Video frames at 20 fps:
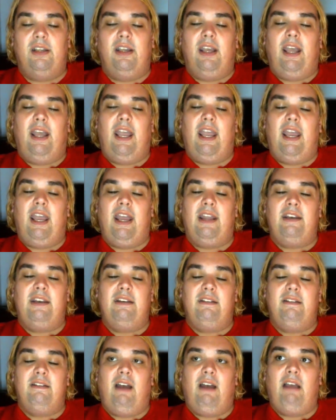And
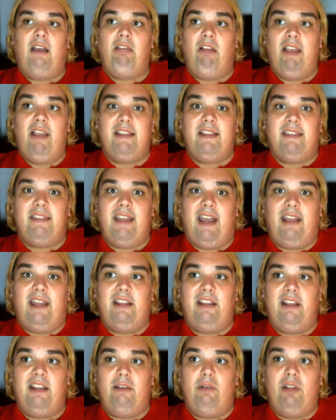I like that.
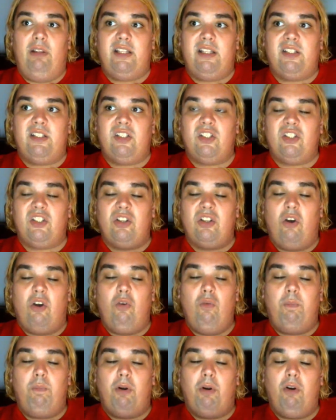It, it, it's so
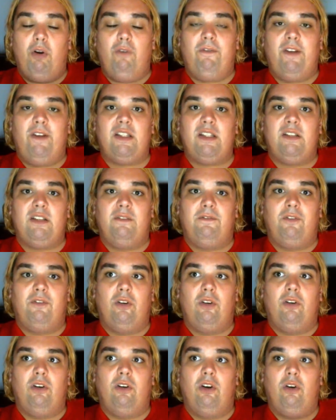perfect
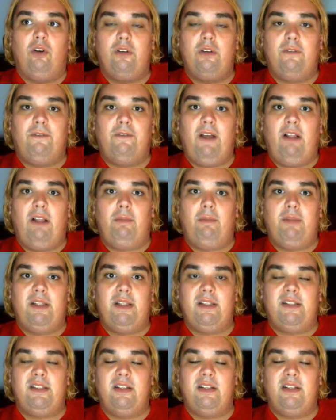for her development
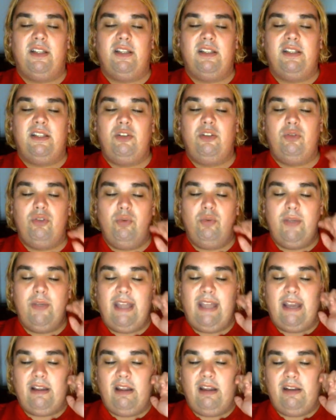to continue doing
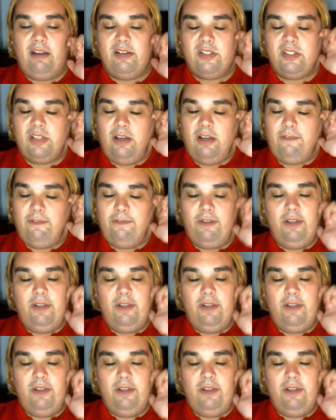that kind of stuff.